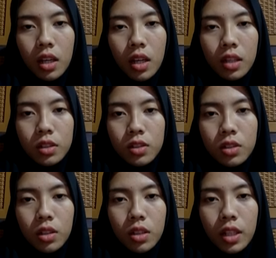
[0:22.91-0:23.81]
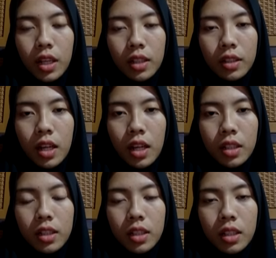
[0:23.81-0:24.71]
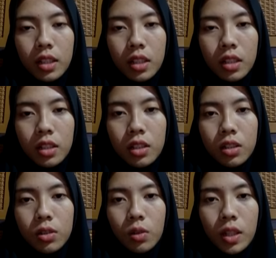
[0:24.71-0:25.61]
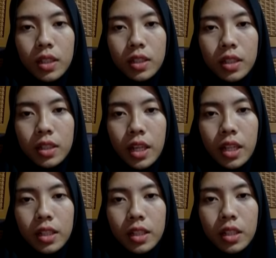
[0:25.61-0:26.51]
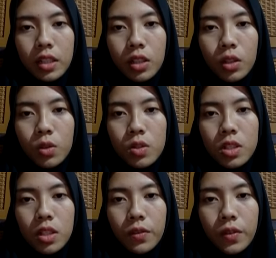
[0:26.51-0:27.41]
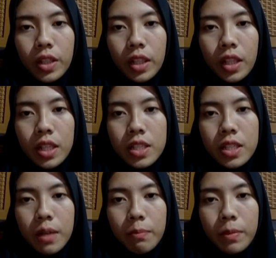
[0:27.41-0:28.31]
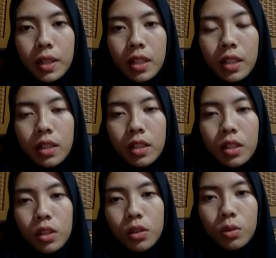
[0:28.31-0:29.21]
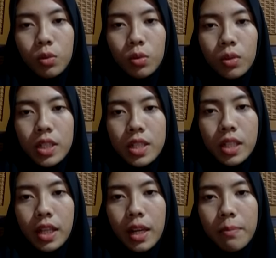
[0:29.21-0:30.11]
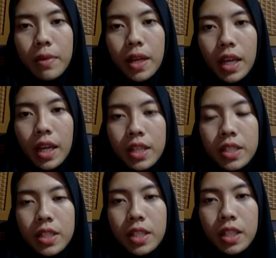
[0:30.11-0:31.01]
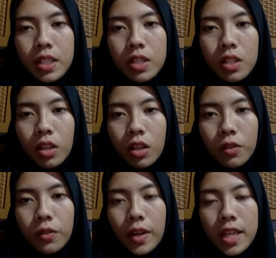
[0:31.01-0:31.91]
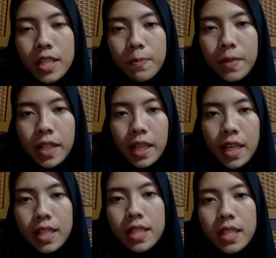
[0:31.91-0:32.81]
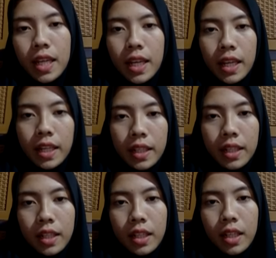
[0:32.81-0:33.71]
Hartson et al. 218 use a very large sample to describe 8 years of experience and